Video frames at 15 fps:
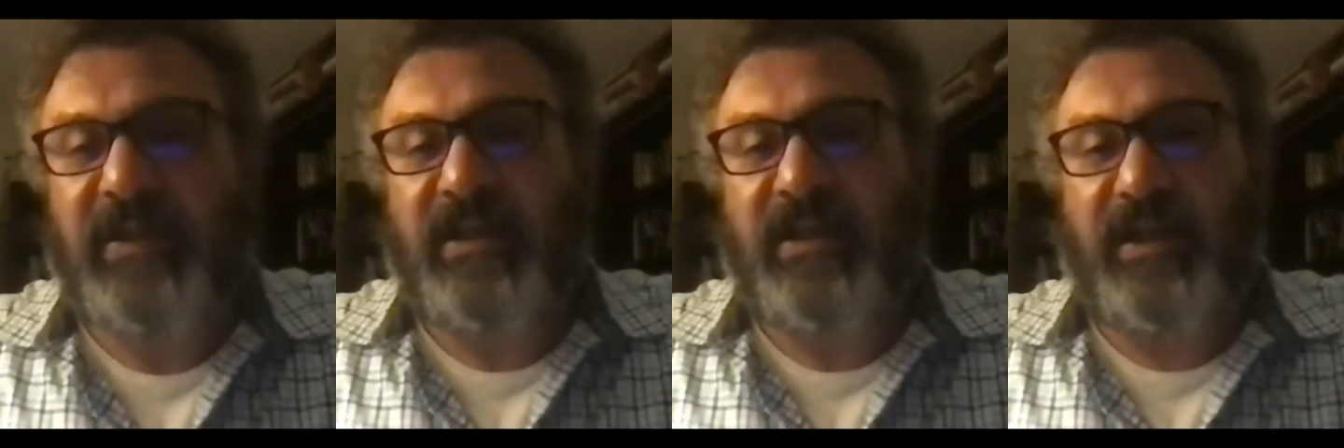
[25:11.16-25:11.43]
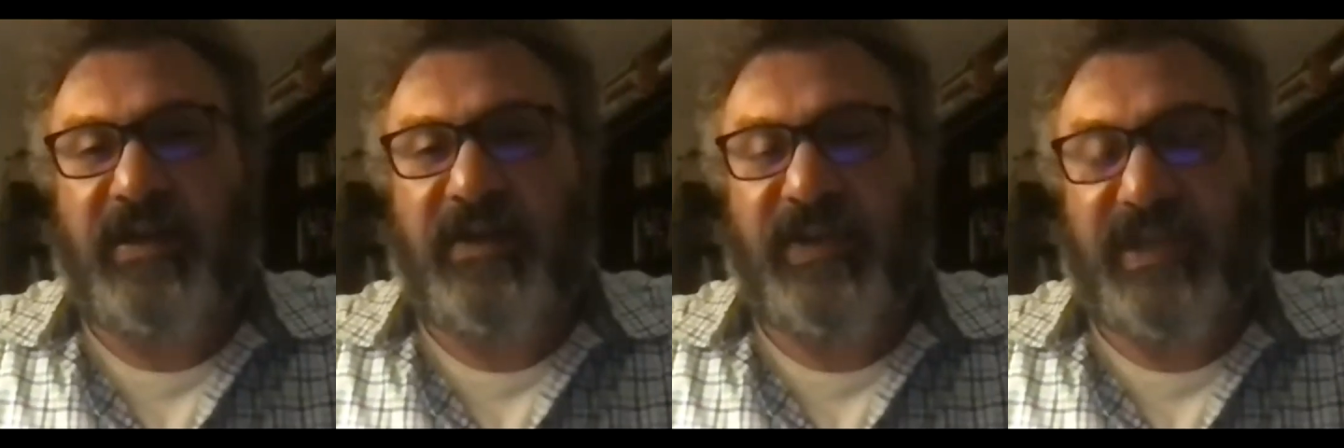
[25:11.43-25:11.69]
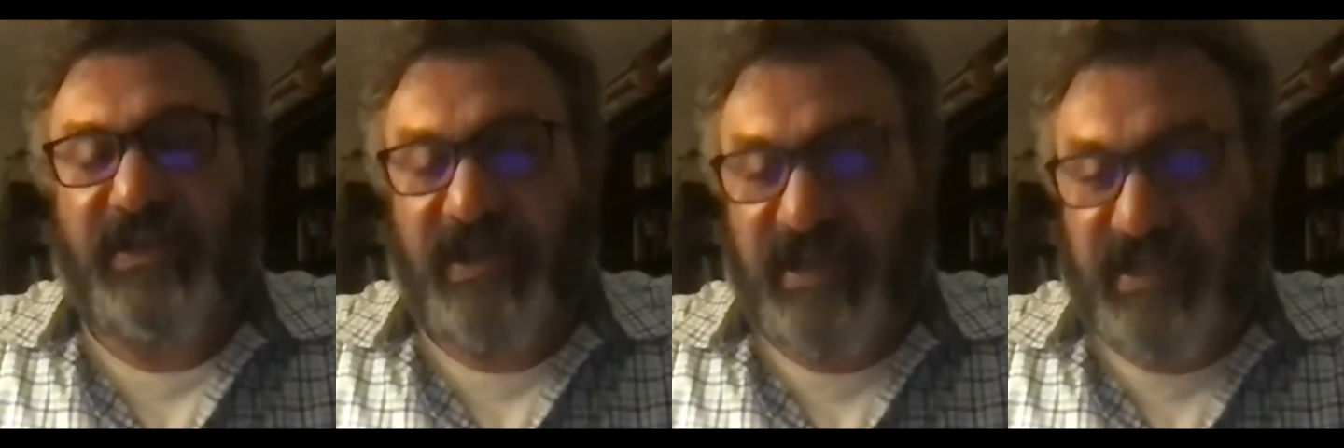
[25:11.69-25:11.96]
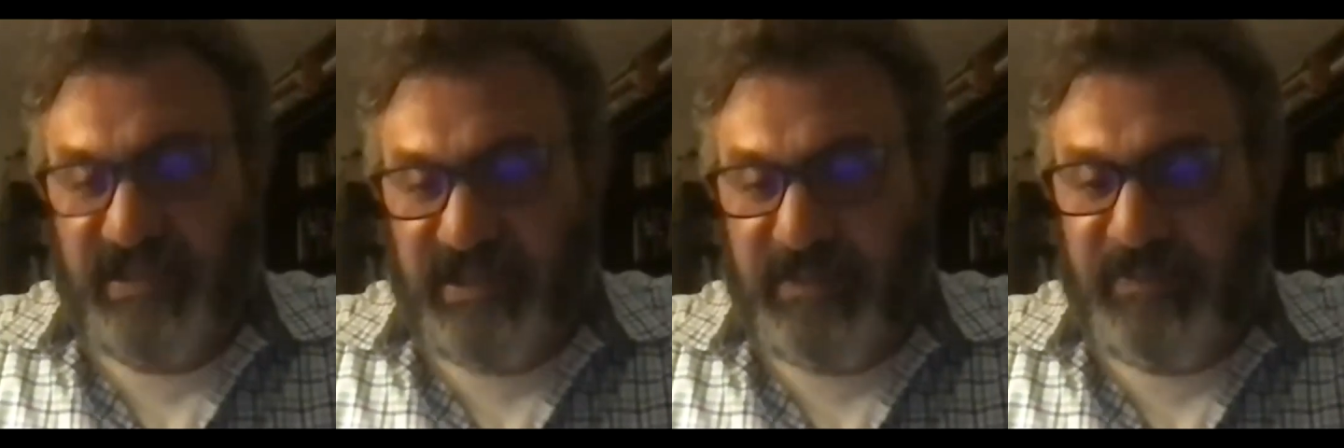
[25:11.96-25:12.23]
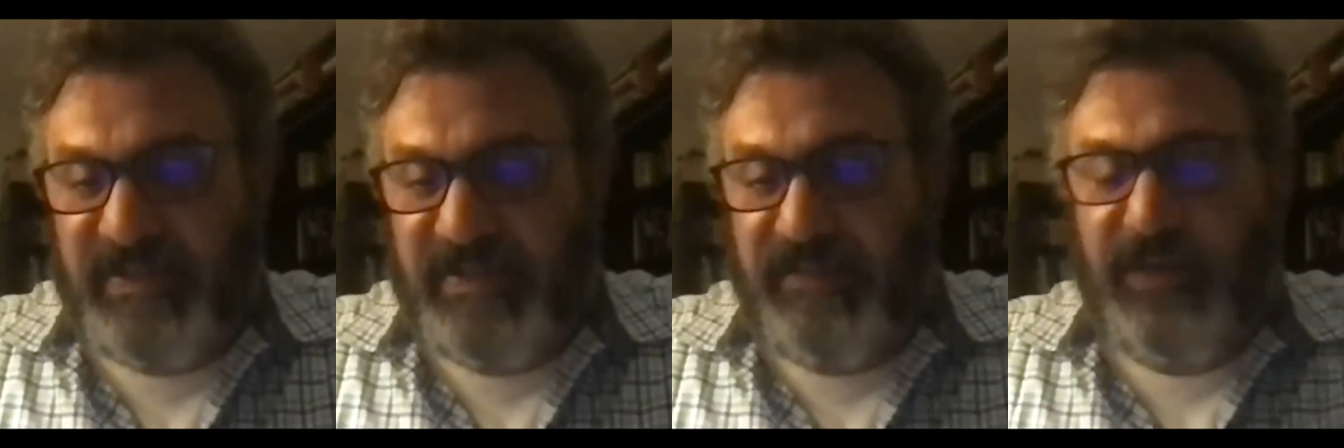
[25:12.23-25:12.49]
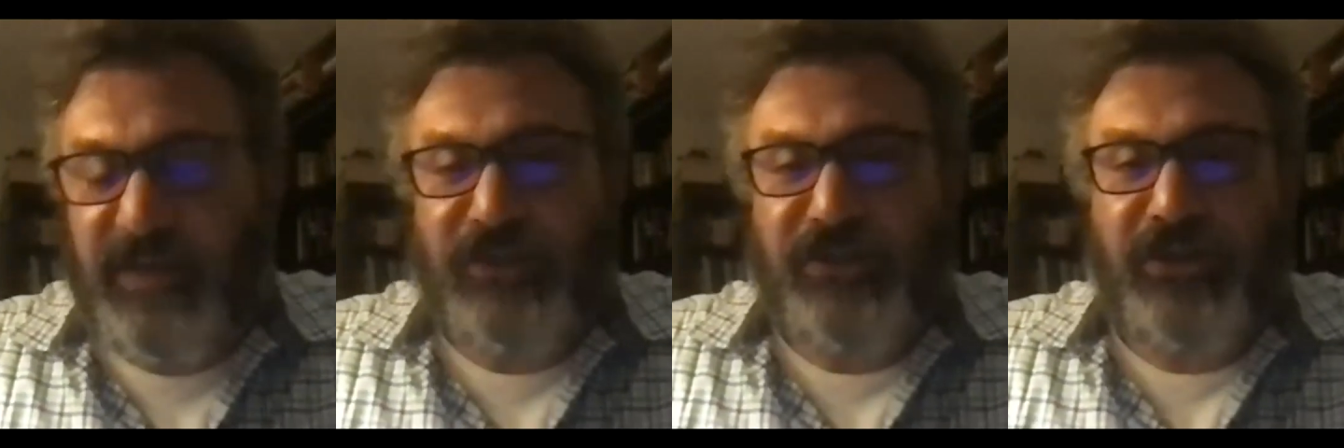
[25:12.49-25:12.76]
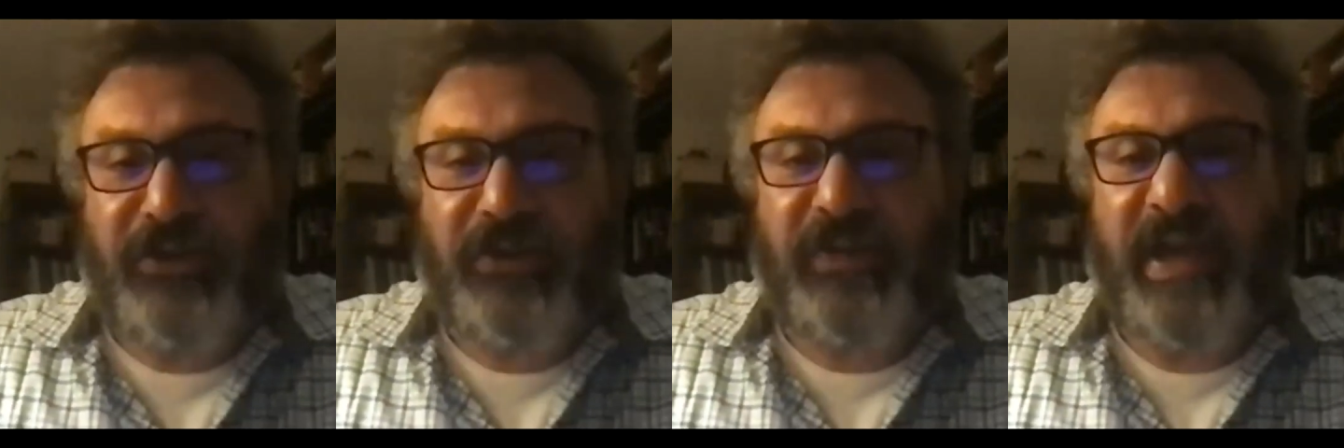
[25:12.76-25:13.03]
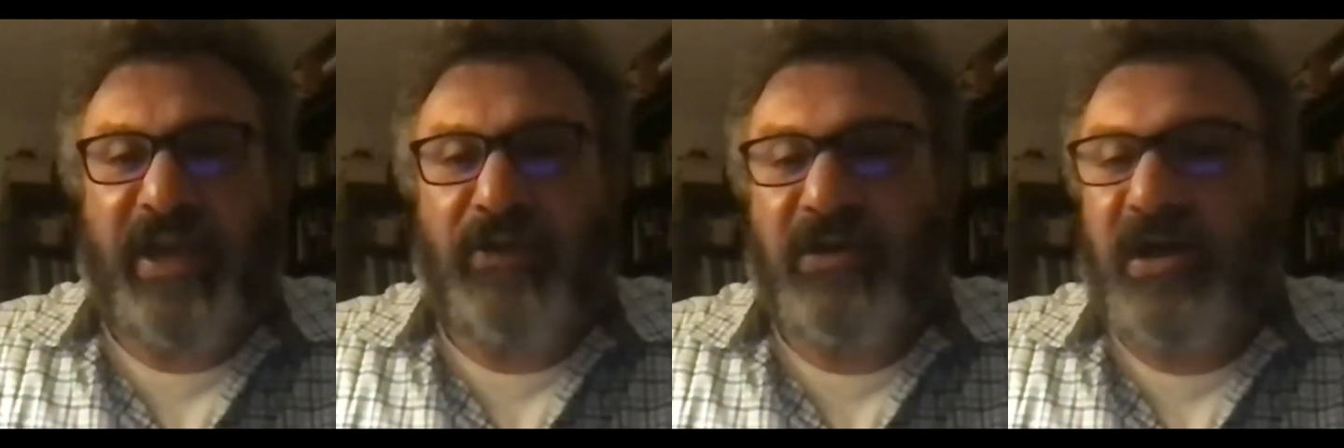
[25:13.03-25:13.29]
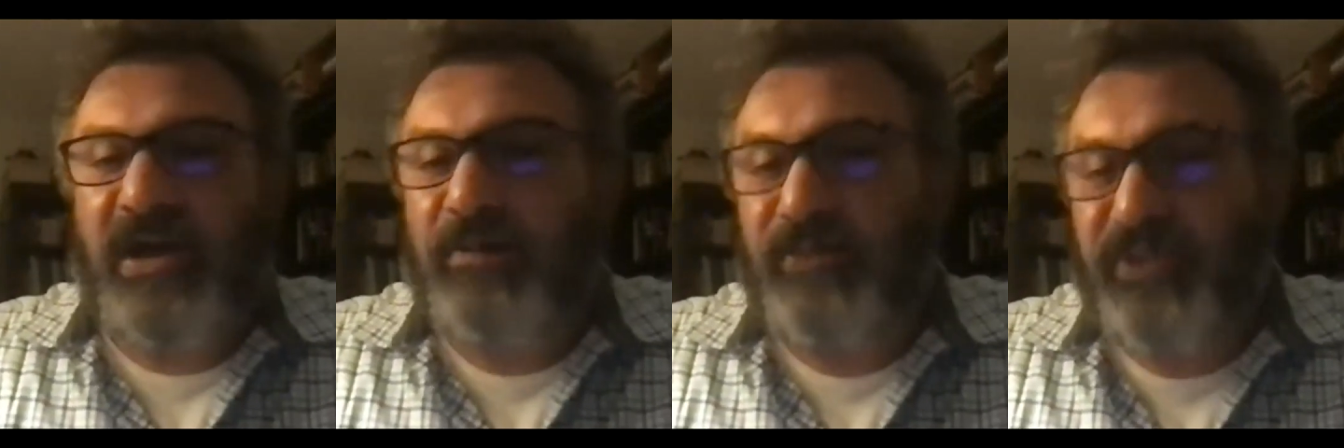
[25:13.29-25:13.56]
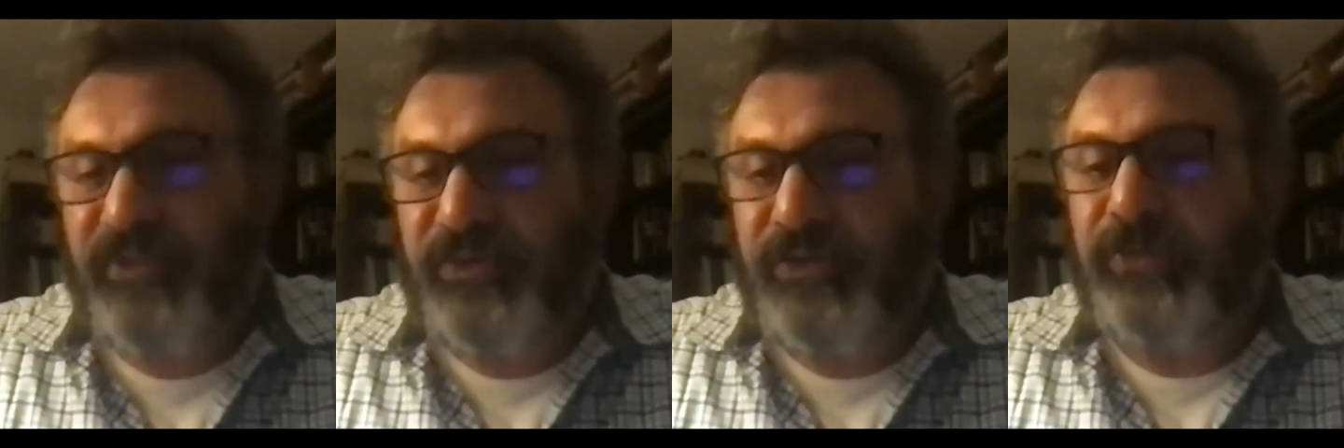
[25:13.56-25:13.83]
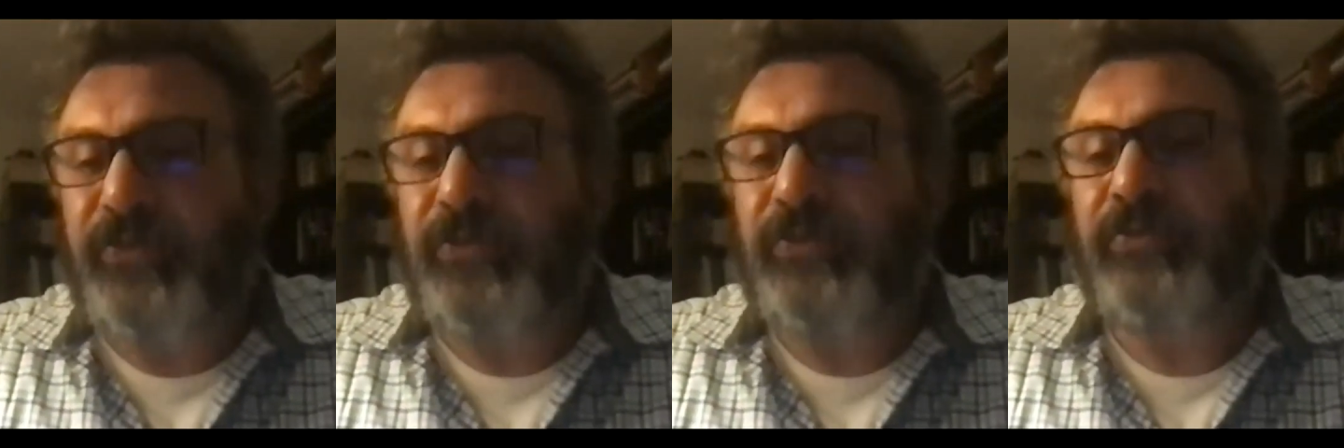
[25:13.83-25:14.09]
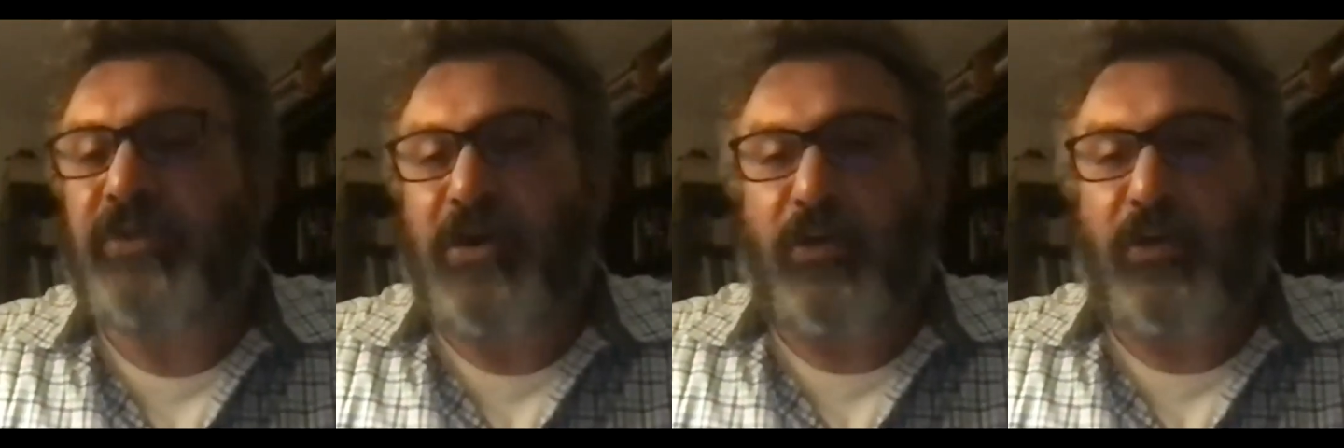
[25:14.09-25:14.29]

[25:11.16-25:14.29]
The glimpses of the eternal thou come through,